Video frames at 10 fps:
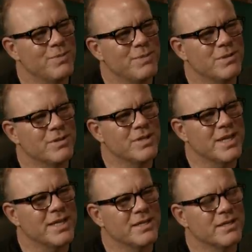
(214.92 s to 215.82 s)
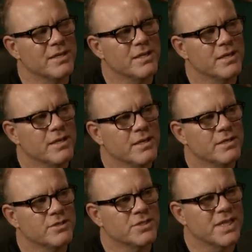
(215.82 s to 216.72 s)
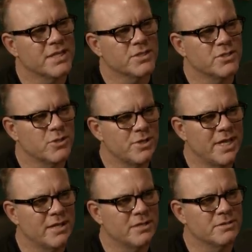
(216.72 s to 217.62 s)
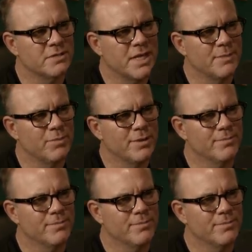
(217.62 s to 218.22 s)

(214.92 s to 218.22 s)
people are like, just get us a Tony Hale type?